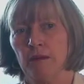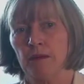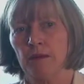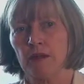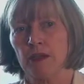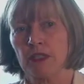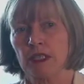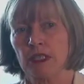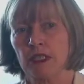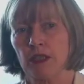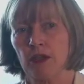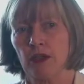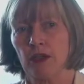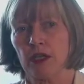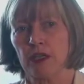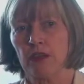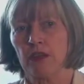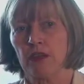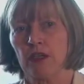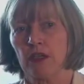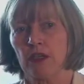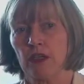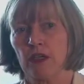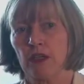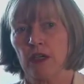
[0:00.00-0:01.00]
So I
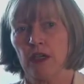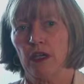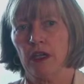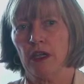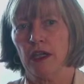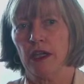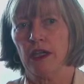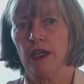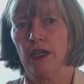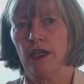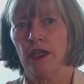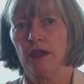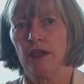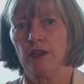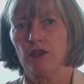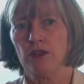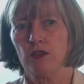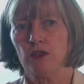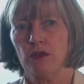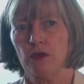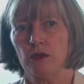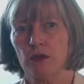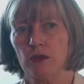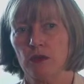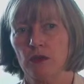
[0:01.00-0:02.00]
think how
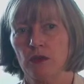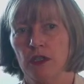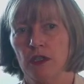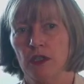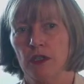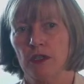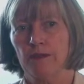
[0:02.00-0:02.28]
you